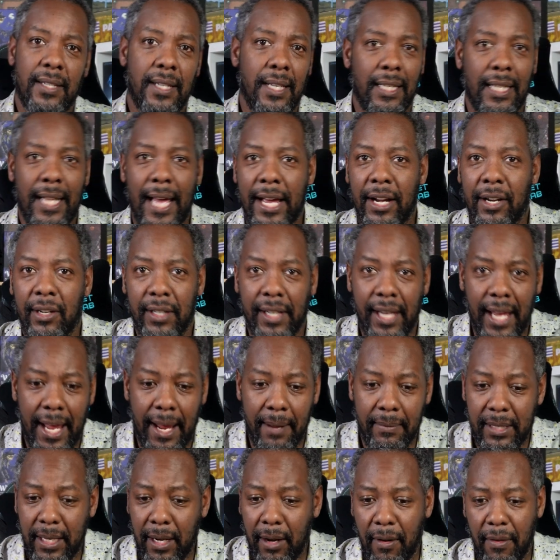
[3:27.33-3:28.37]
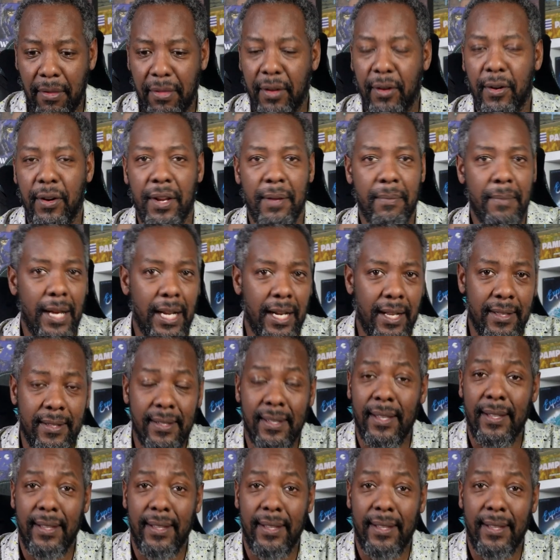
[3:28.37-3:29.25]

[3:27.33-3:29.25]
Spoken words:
and lighter games that are 30 minutes,